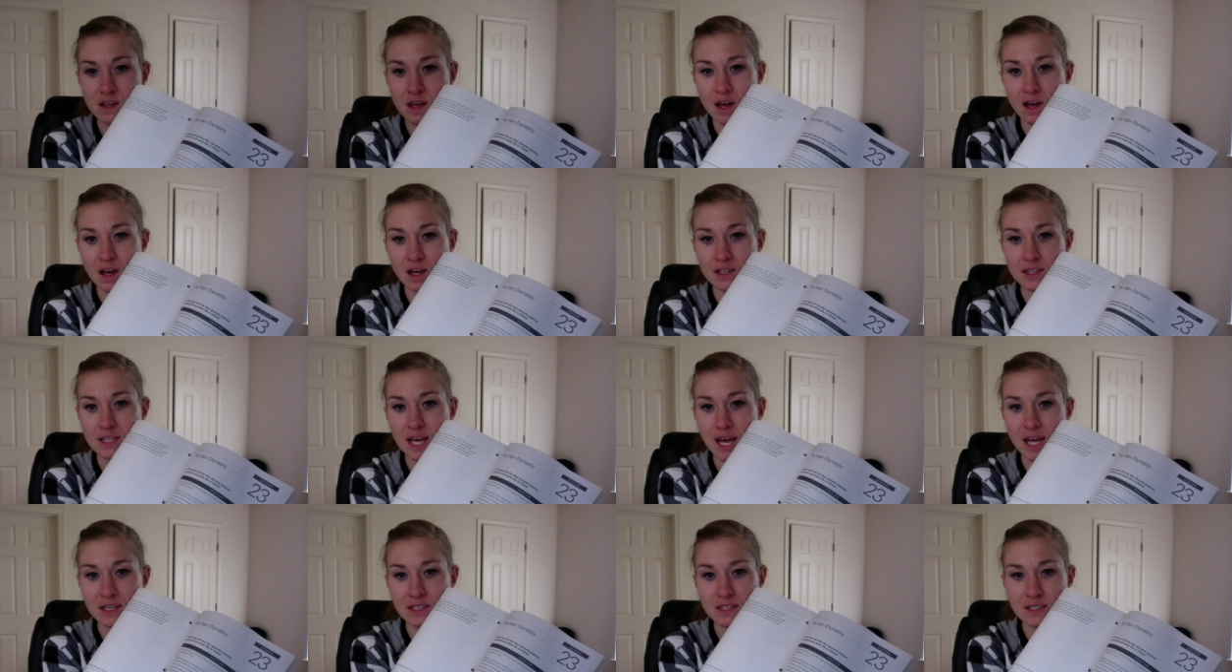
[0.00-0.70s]
the Han
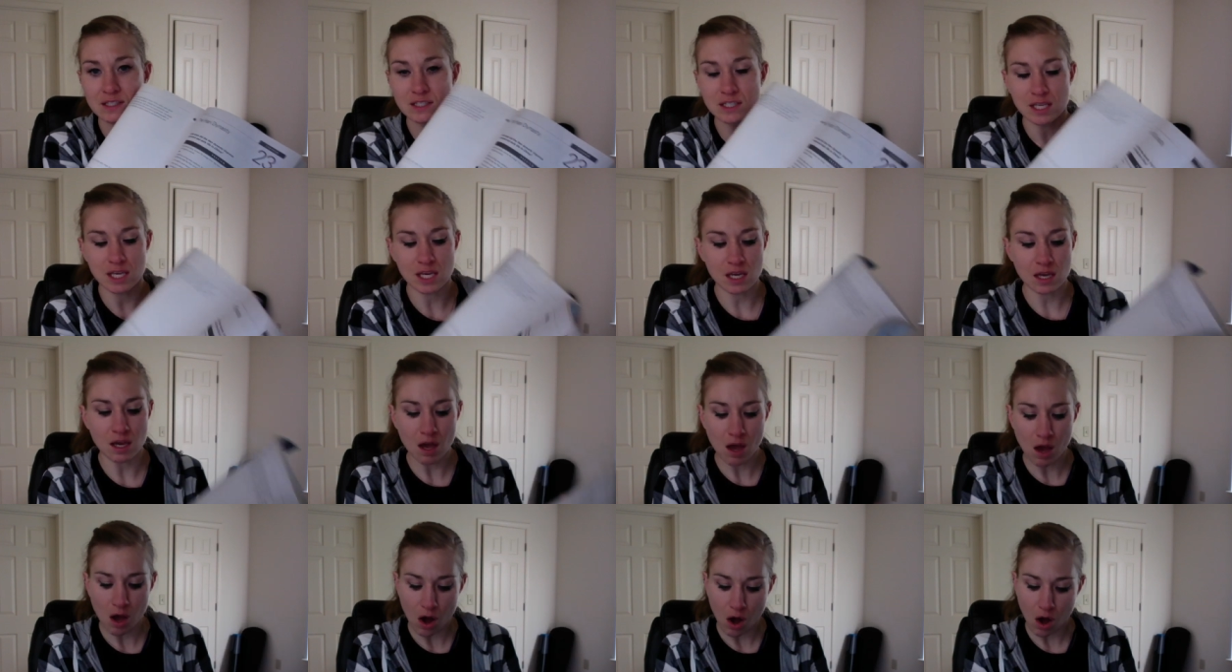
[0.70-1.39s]
Dynasty,
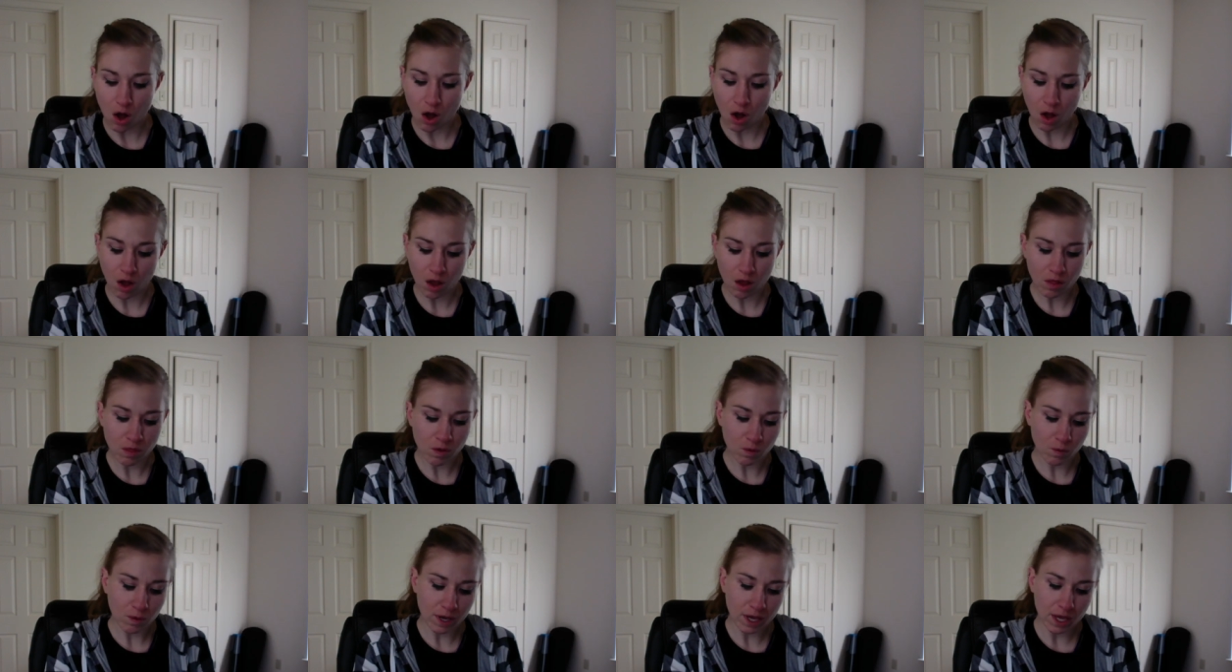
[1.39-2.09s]
all
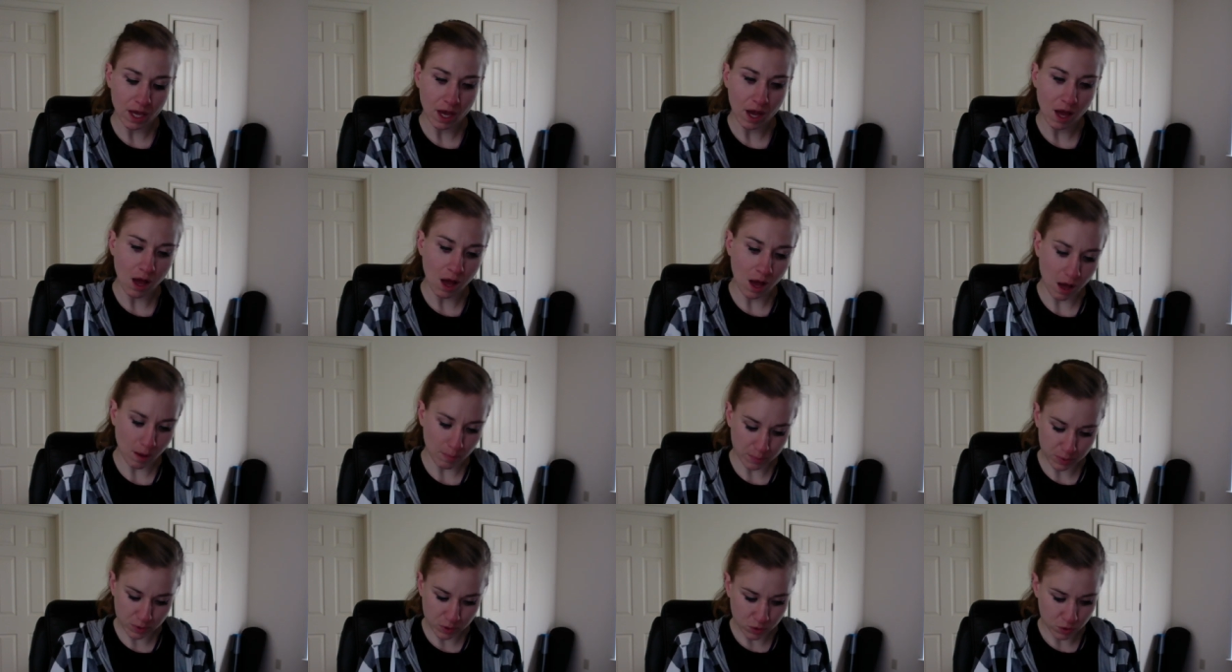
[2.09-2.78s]
the way
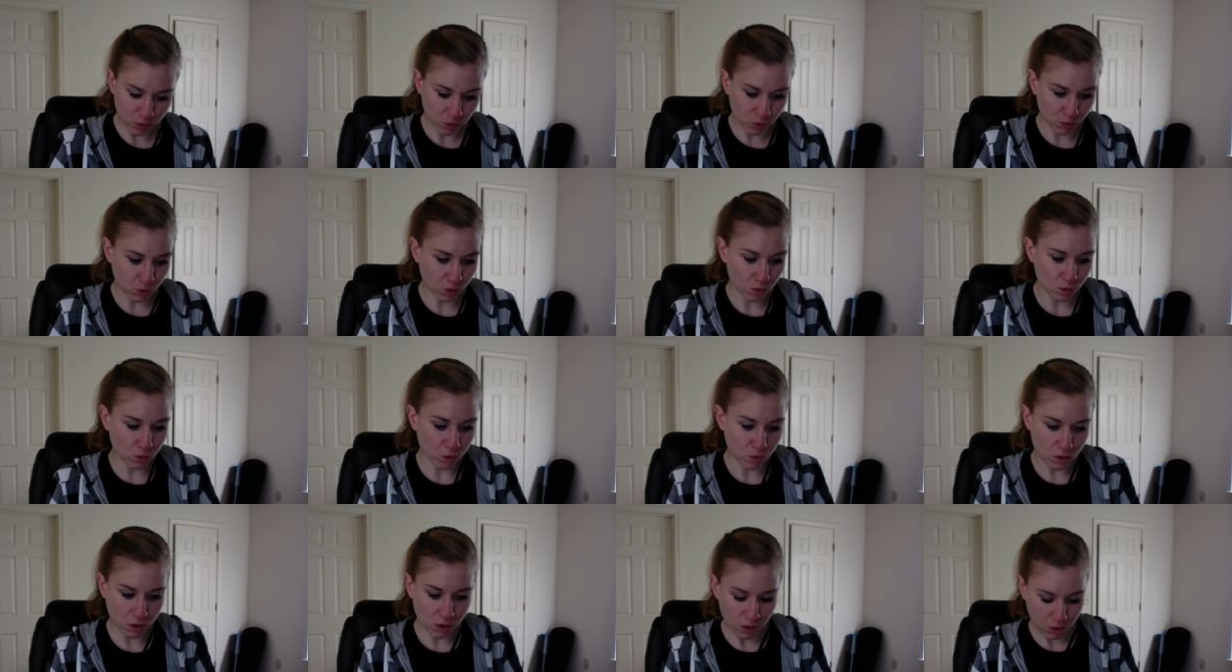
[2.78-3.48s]
up
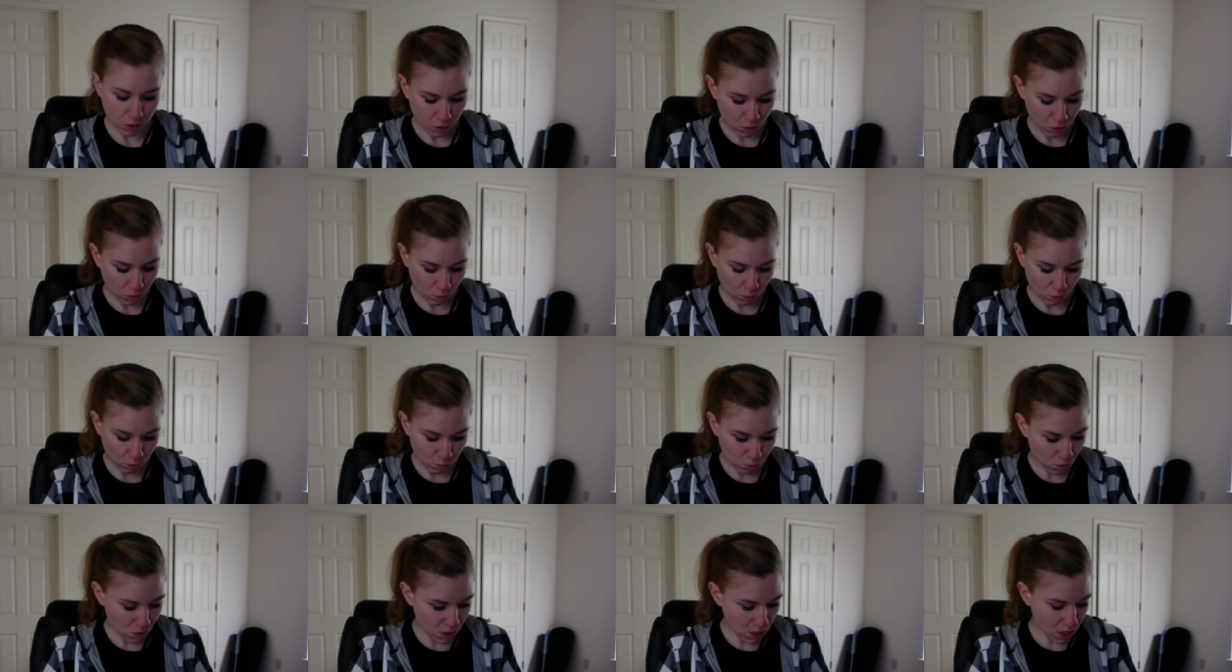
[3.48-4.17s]
to
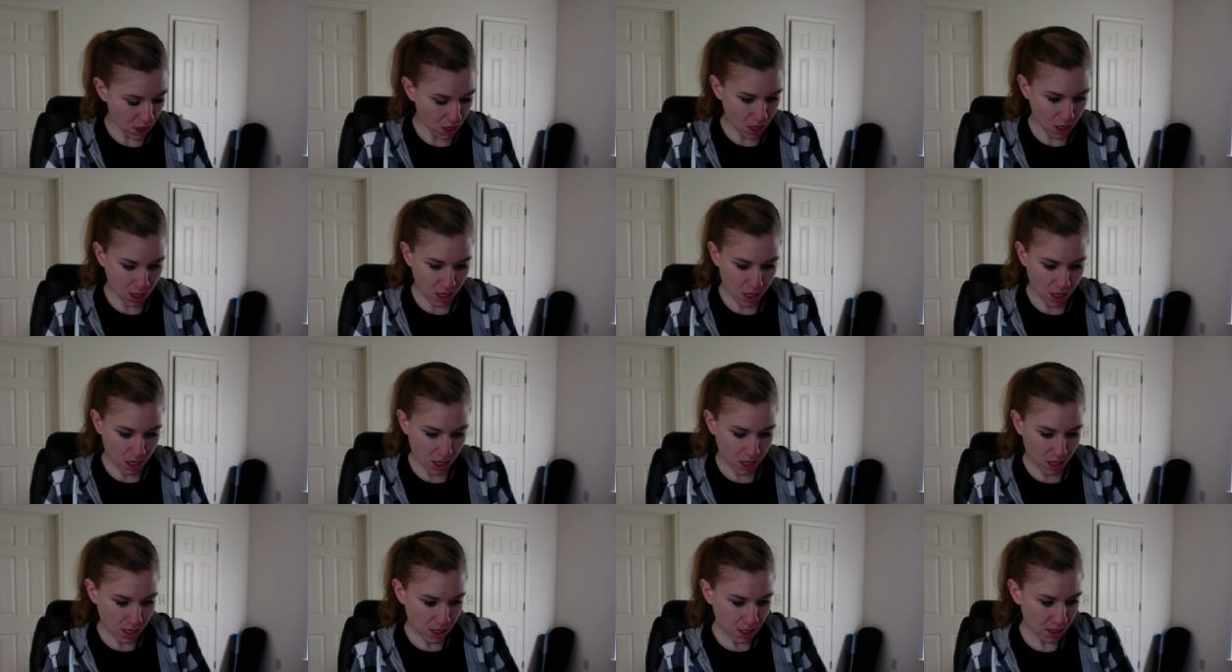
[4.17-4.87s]

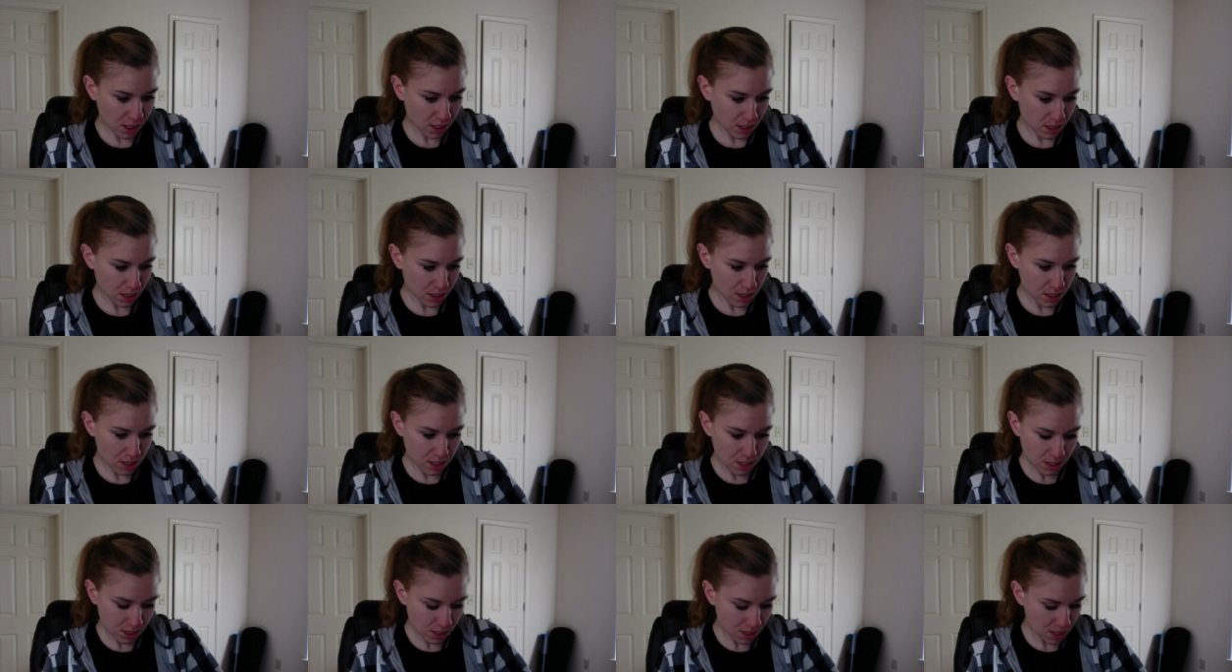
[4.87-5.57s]

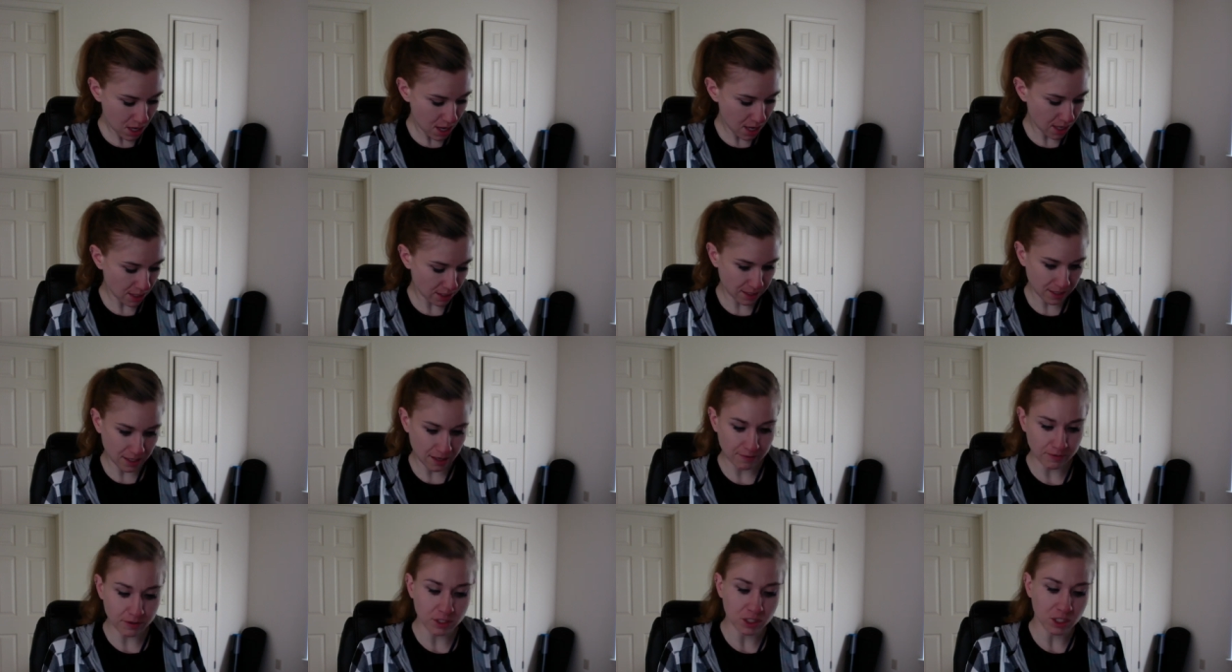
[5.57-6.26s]

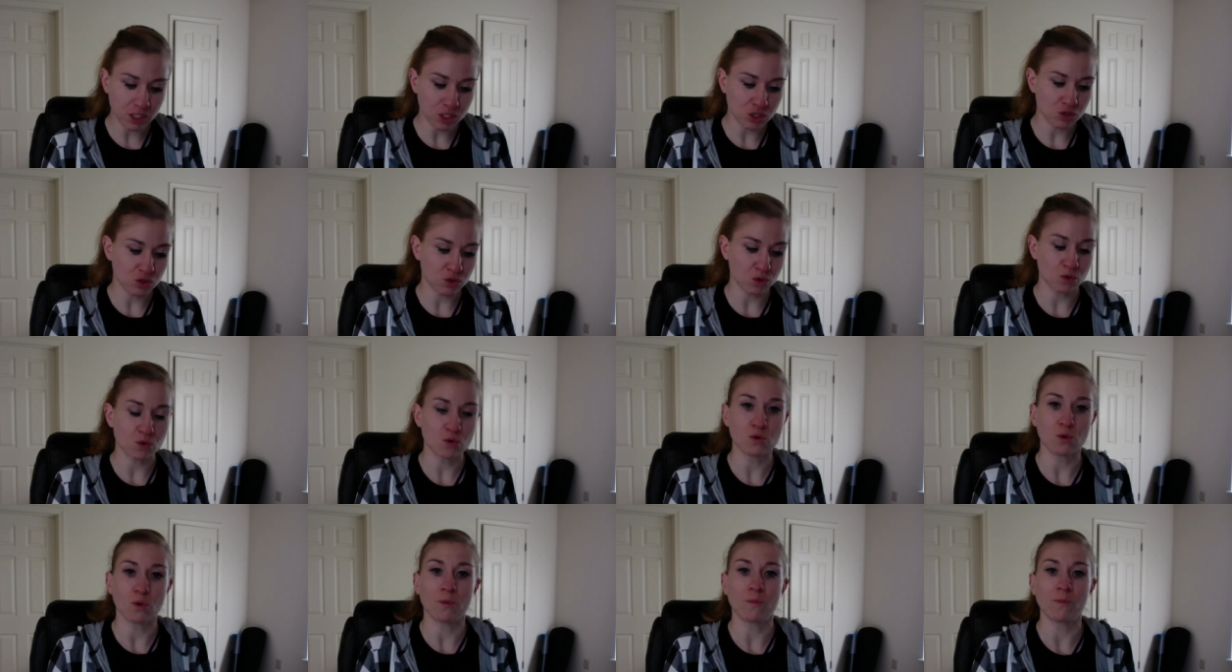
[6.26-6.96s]

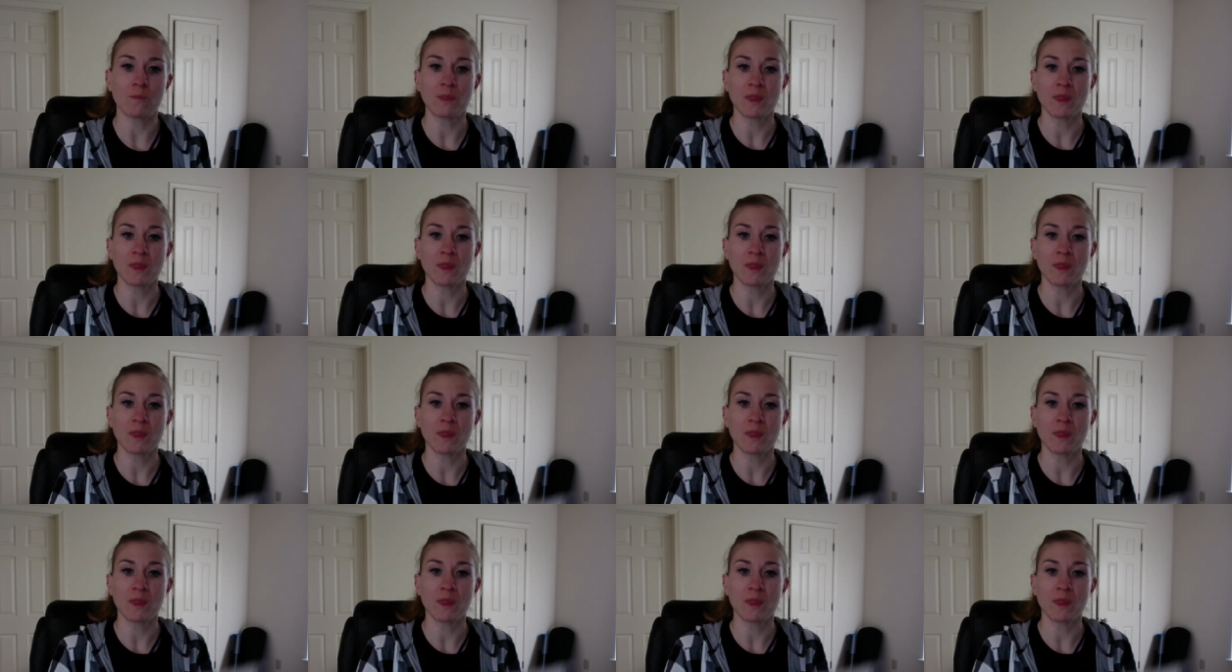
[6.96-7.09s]
172.